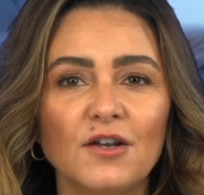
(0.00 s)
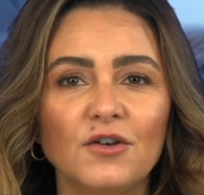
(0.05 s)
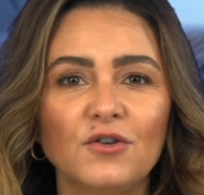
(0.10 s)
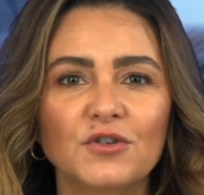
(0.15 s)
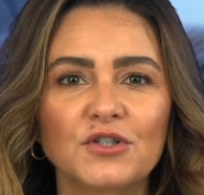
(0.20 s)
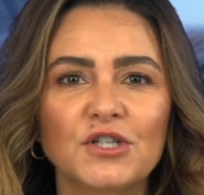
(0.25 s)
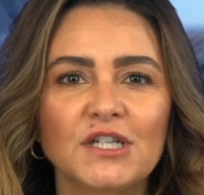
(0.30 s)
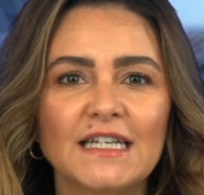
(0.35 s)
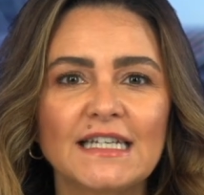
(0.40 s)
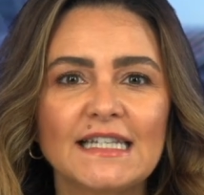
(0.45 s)

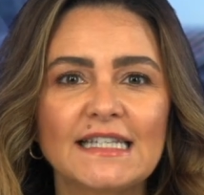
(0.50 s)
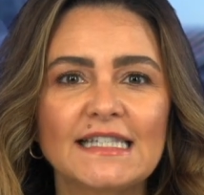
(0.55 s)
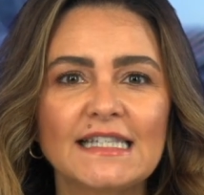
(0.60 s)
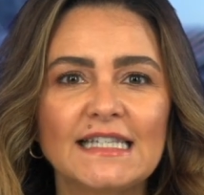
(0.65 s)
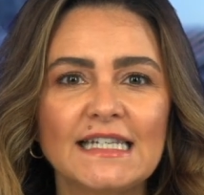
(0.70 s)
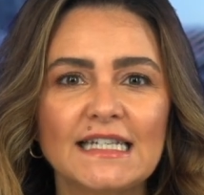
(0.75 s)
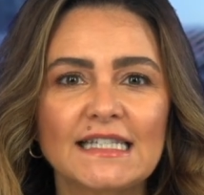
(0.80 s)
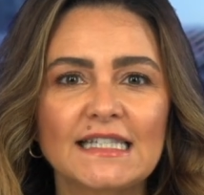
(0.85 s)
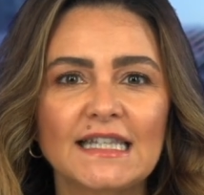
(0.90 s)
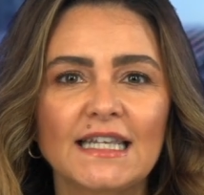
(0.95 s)
notching a
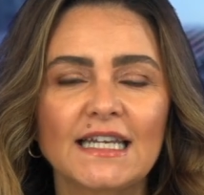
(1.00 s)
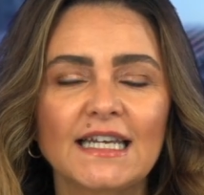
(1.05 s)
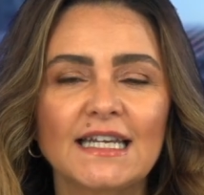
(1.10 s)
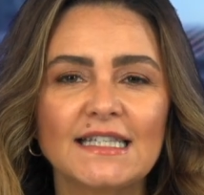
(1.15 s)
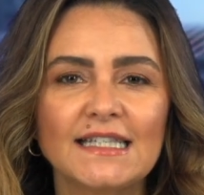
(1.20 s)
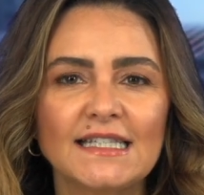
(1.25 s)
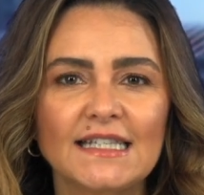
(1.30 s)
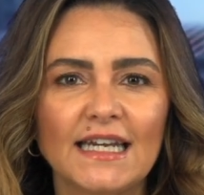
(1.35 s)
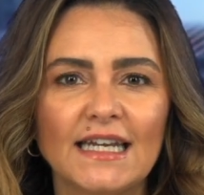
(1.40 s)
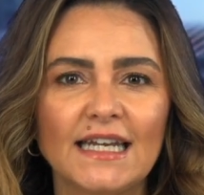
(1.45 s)
sixth
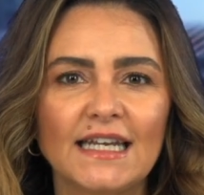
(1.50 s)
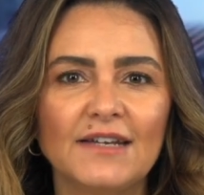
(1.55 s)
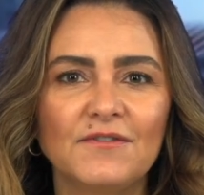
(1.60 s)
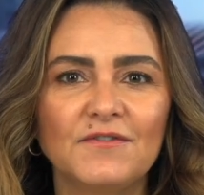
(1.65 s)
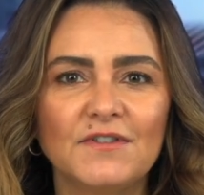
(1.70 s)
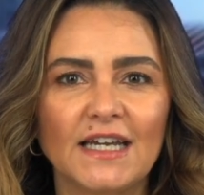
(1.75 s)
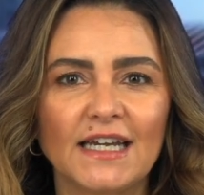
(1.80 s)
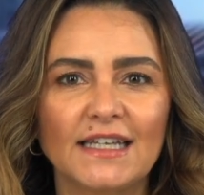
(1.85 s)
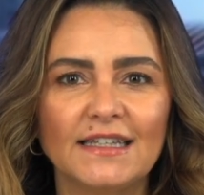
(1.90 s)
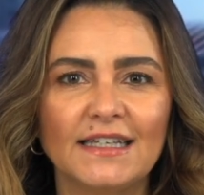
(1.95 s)

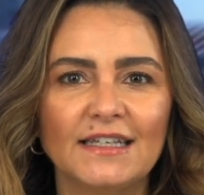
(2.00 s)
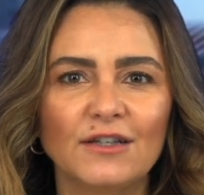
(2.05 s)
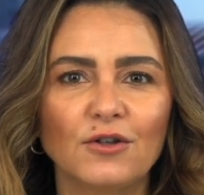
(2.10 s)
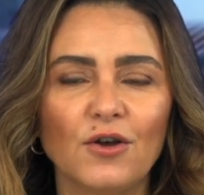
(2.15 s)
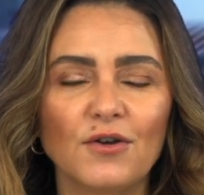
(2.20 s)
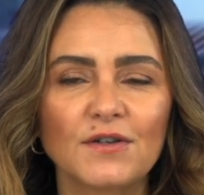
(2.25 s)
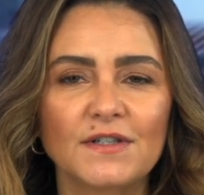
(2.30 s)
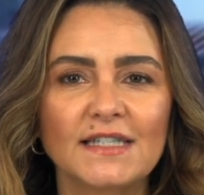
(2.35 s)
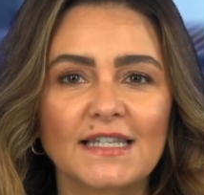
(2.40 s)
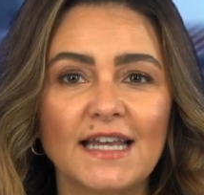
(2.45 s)
consecutive daily
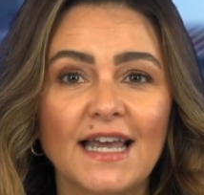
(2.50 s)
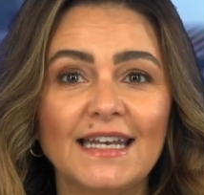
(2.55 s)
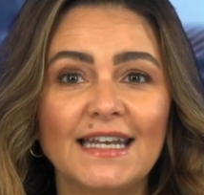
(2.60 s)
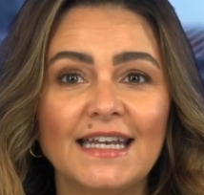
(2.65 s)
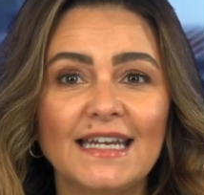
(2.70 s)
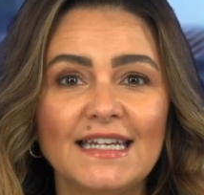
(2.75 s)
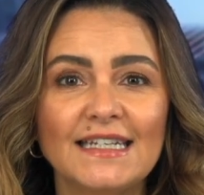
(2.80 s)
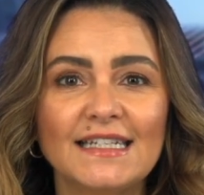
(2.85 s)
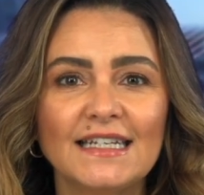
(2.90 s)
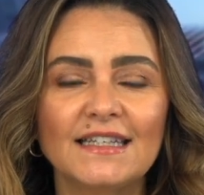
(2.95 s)
loss and
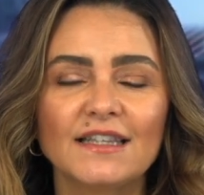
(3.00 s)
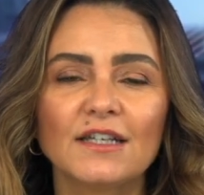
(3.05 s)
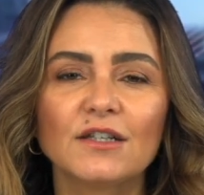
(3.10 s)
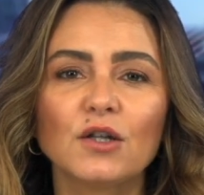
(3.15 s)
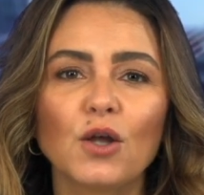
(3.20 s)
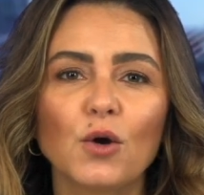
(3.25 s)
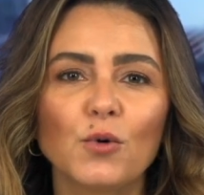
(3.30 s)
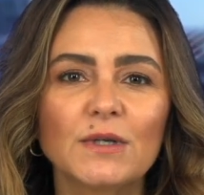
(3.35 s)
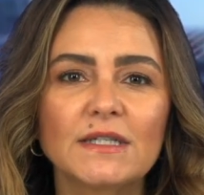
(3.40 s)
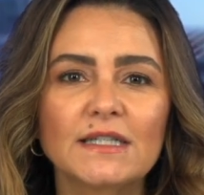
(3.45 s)
hitting the
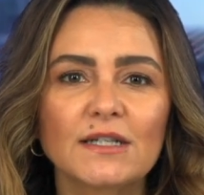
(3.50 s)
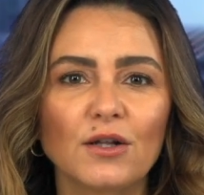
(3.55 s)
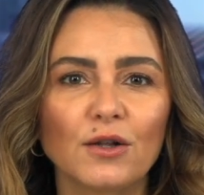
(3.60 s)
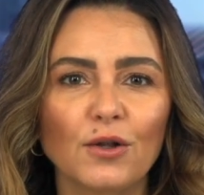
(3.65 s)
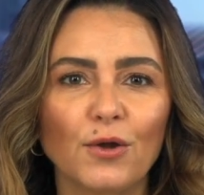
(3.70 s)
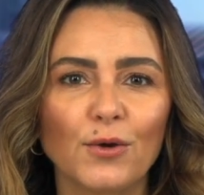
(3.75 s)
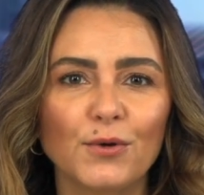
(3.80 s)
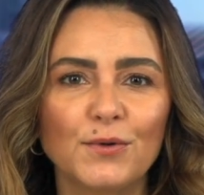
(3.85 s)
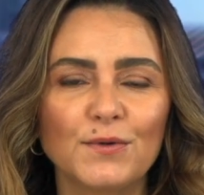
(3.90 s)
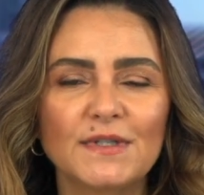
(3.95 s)
lowest
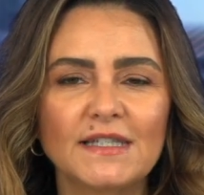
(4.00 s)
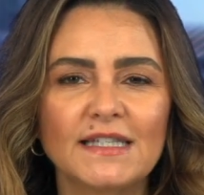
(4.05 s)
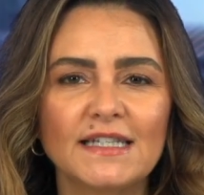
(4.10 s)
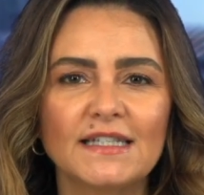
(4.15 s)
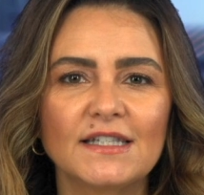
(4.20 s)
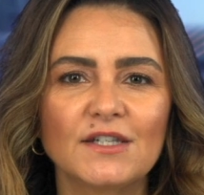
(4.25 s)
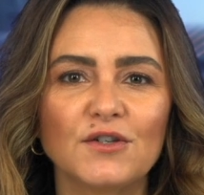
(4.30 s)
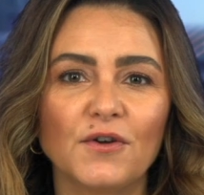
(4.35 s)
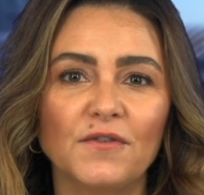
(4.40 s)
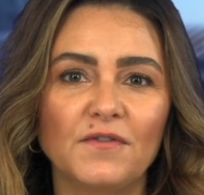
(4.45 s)
close
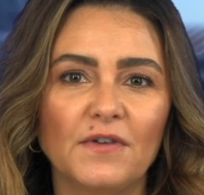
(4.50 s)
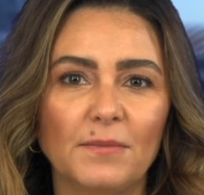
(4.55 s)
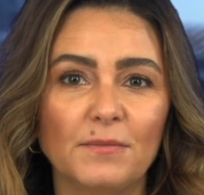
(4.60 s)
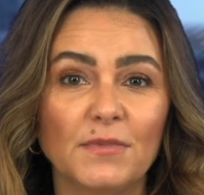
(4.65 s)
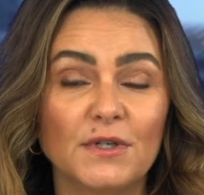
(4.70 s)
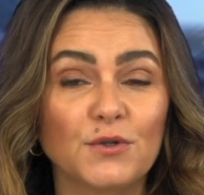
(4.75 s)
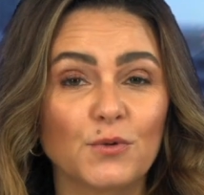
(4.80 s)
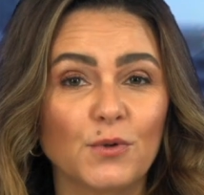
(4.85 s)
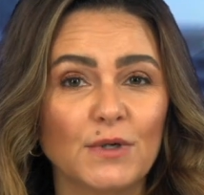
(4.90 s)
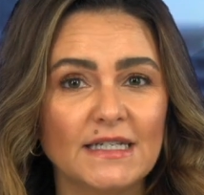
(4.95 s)
since
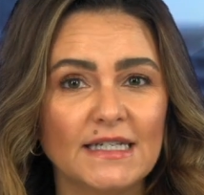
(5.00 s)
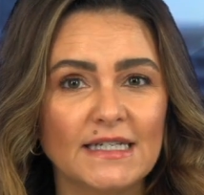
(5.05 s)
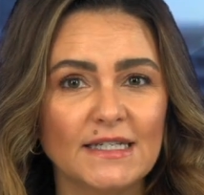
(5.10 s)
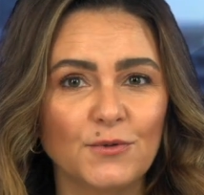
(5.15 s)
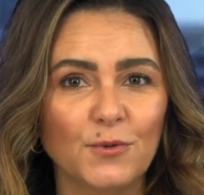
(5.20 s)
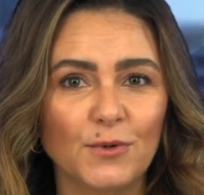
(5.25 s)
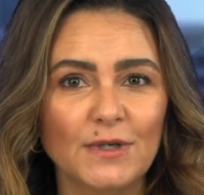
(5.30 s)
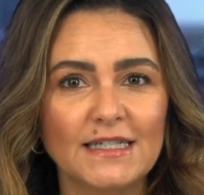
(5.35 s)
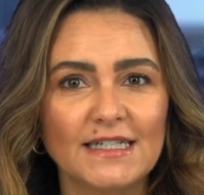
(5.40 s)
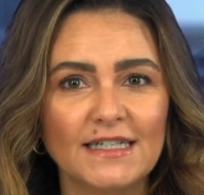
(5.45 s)
November
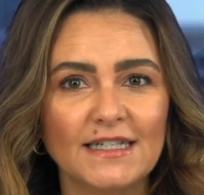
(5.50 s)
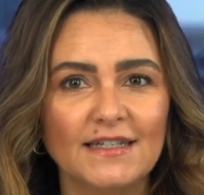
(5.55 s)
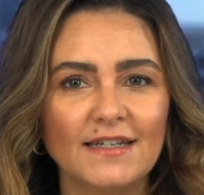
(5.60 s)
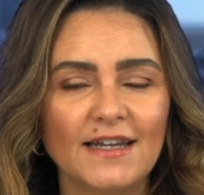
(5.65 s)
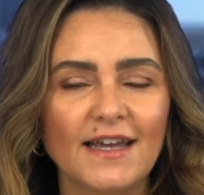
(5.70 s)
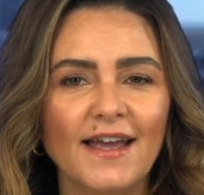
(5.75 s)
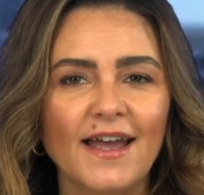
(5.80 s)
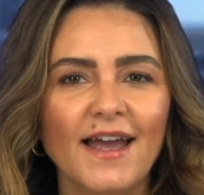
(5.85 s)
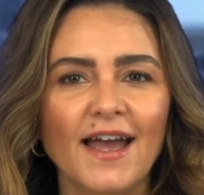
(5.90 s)
2020,